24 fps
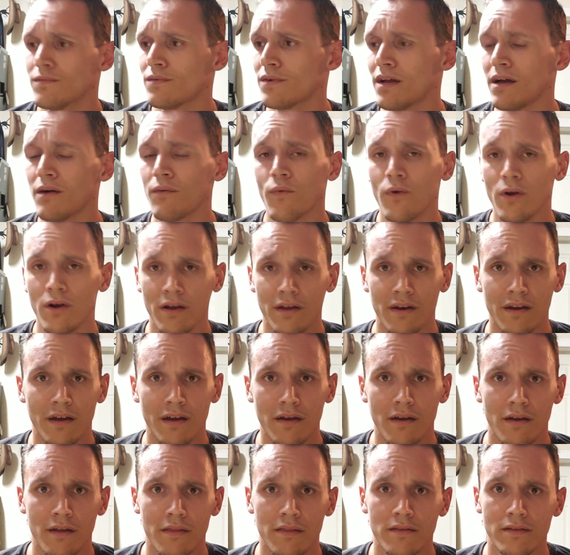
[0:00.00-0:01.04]
We're not working
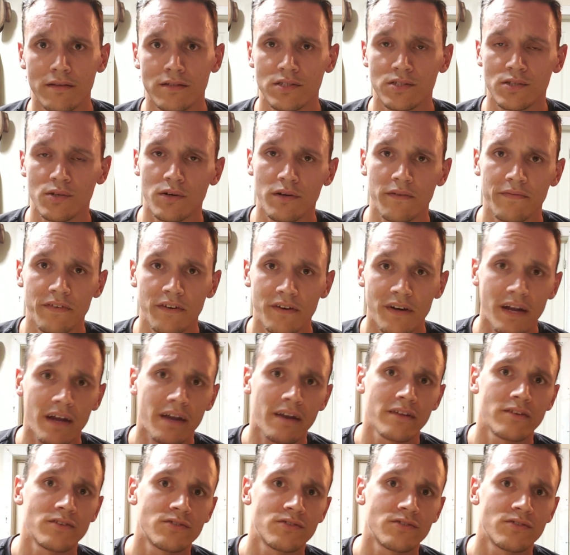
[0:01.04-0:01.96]
on nothing, so if you're not